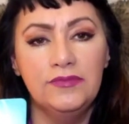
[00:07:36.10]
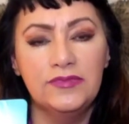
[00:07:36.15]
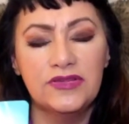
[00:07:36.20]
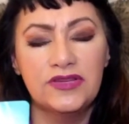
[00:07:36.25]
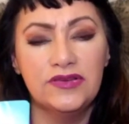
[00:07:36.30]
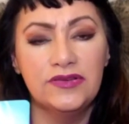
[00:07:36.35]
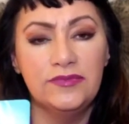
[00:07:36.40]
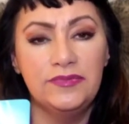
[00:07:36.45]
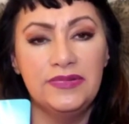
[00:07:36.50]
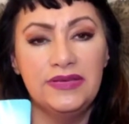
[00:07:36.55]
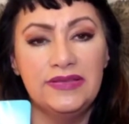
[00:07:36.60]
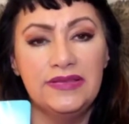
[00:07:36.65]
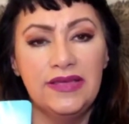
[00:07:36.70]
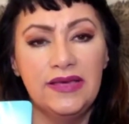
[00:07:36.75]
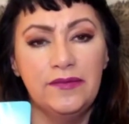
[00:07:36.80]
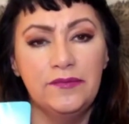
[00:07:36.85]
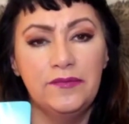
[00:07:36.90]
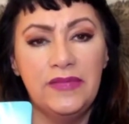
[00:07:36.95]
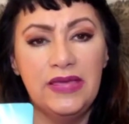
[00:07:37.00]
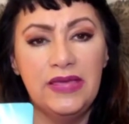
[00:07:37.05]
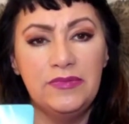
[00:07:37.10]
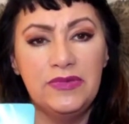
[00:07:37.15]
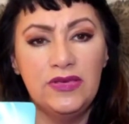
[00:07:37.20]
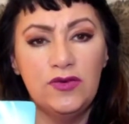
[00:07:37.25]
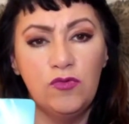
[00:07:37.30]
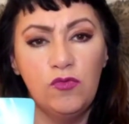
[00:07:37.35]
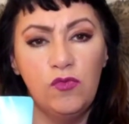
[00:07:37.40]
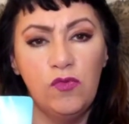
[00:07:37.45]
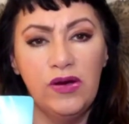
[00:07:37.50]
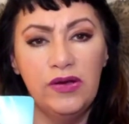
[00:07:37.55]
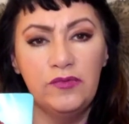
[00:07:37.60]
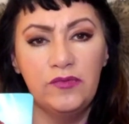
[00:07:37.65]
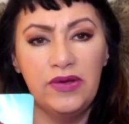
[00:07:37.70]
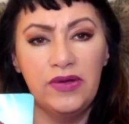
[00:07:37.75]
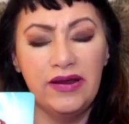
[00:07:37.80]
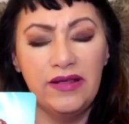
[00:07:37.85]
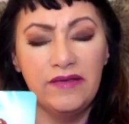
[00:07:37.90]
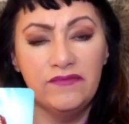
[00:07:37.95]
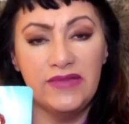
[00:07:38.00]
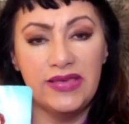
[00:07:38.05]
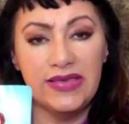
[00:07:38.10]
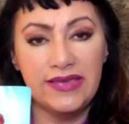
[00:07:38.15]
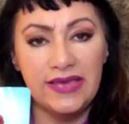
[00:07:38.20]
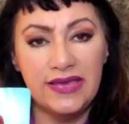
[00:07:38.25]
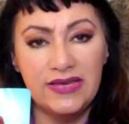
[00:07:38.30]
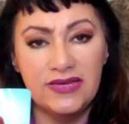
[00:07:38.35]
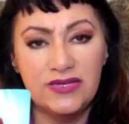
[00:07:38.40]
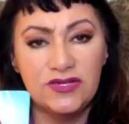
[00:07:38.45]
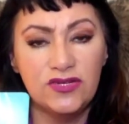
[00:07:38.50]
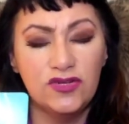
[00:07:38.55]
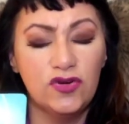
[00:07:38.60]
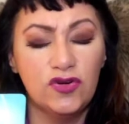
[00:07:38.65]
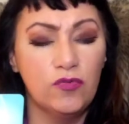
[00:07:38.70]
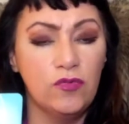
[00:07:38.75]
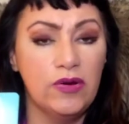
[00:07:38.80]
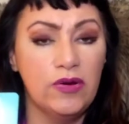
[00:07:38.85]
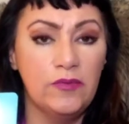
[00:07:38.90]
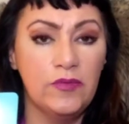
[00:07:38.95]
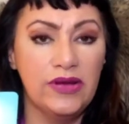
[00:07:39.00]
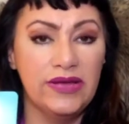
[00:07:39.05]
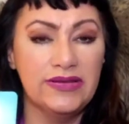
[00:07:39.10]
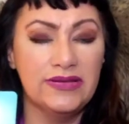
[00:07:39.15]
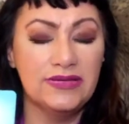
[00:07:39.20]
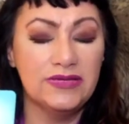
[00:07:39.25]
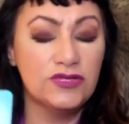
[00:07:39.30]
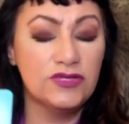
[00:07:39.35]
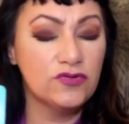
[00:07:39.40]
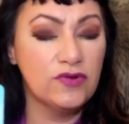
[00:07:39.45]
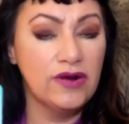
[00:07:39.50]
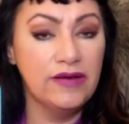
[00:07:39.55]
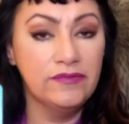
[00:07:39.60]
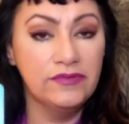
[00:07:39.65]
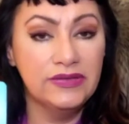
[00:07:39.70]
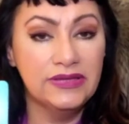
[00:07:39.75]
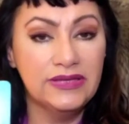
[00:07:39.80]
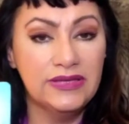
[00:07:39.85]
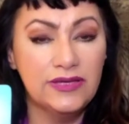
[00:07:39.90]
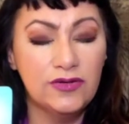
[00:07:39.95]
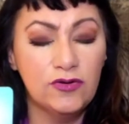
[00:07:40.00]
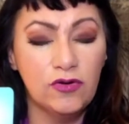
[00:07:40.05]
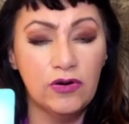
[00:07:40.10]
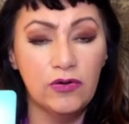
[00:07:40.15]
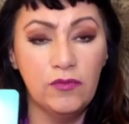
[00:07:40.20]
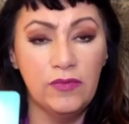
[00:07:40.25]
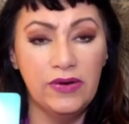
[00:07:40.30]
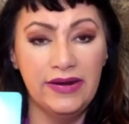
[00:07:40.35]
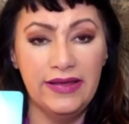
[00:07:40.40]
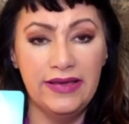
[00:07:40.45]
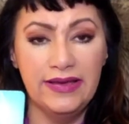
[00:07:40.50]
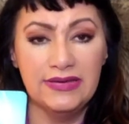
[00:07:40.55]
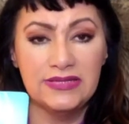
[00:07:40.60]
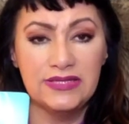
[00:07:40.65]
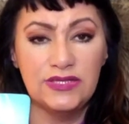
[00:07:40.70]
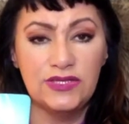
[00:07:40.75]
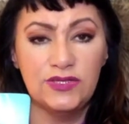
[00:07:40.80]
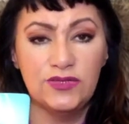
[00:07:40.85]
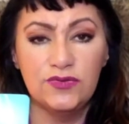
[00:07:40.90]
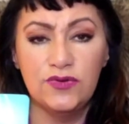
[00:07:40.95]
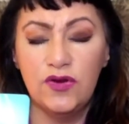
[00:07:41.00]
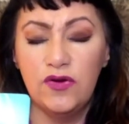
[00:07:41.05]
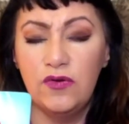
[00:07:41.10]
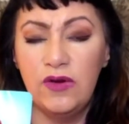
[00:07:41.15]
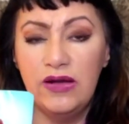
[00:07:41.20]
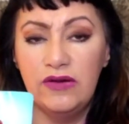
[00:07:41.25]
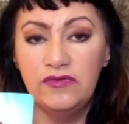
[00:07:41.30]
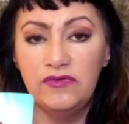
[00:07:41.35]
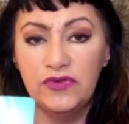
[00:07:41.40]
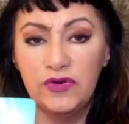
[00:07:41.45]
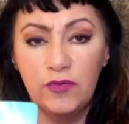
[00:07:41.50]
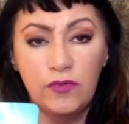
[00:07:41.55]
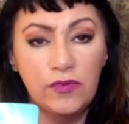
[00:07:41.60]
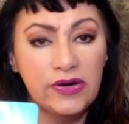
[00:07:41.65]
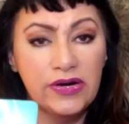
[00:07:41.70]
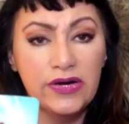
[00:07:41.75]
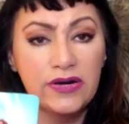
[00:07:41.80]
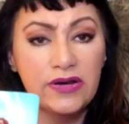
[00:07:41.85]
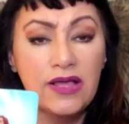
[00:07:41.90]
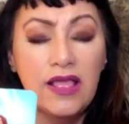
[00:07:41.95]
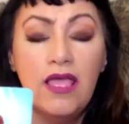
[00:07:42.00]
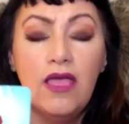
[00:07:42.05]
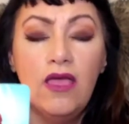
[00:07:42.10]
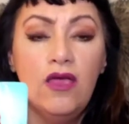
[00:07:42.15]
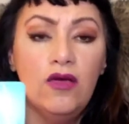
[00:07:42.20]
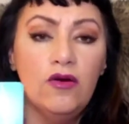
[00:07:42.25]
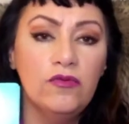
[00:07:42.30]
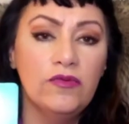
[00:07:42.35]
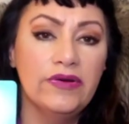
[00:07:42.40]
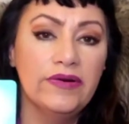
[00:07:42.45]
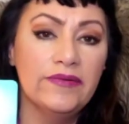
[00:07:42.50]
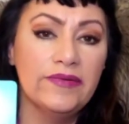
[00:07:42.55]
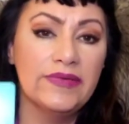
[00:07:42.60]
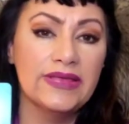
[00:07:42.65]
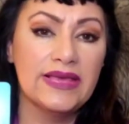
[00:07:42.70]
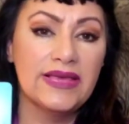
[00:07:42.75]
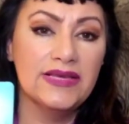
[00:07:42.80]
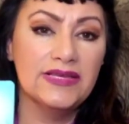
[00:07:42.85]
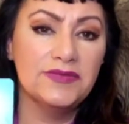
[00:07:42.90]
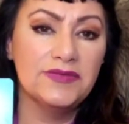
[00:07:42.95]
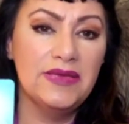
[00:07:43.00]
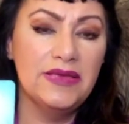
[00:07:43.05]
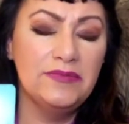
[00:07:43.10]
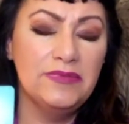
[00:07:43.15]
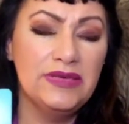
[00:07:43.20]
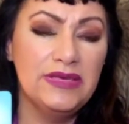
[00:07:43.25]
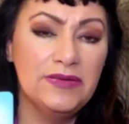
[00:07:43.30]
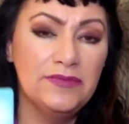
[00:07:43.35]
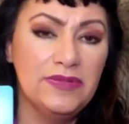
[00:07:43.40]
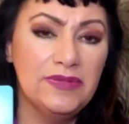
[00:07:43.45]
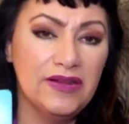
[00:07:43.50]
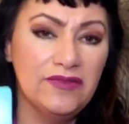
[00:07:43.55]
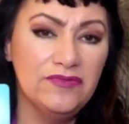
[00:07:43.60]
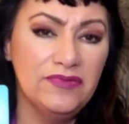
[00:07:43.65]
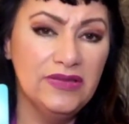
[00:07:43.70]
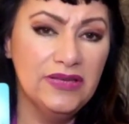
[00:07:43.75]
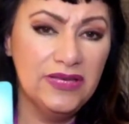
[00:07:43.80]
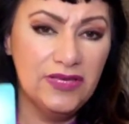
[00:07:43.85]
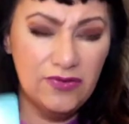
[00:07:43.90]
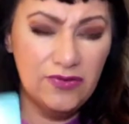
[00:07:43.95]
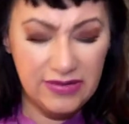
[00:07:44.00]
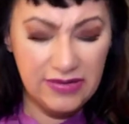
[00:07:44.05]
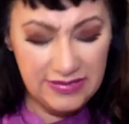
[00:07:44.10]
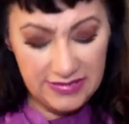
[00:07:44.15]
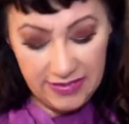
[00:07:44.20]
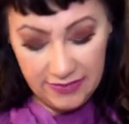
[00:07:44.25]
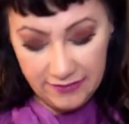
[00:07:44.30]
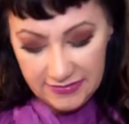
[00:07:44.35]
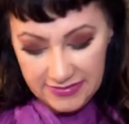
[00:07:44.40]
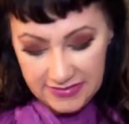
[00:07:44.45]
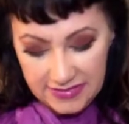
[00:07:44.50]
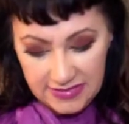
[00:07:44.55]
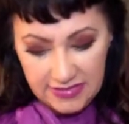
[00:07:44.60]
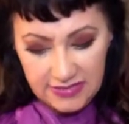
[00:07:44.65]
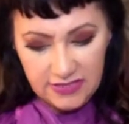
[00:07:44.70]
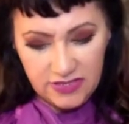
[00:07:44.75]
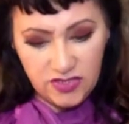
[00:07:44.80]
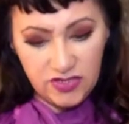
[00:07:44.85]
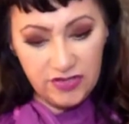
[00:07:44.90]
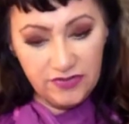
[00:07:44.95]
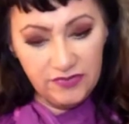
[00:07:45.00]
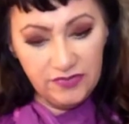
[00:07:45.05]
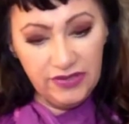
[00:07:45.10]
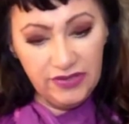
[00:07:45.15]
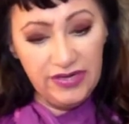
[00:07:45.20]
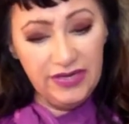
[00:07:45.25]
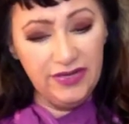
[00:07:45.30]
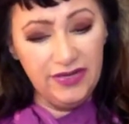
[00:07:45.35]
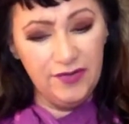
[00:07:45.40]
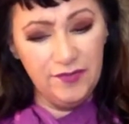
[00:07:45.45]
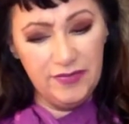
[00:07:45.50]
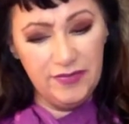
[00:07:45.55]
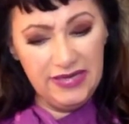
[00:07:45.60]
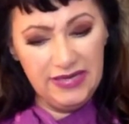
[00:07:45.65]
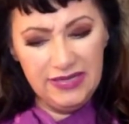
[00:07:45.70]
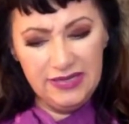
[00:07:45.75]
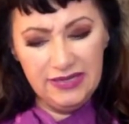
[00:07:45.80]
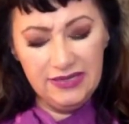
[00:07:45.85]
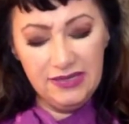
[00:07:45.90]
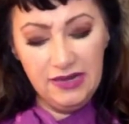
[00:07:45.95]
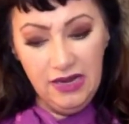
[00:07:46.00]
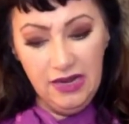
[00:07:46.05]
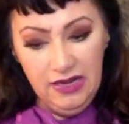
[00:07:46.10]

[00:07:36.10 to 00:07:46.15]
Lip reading: Could be that maybe one went on vacation or one went traveling or one has to go out for work, whatever the case may be. But I feel like you guys haven't seen each other in a minute.